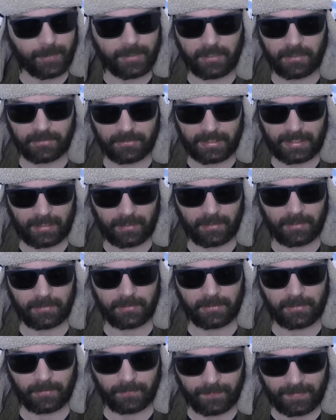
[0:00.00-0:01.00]
because they are
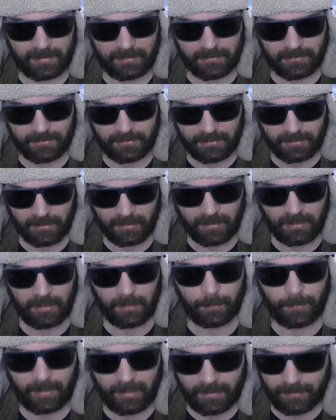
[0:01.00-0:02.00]
unconvinced
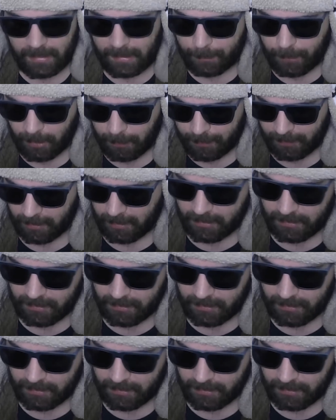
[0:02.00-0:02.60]
by the popular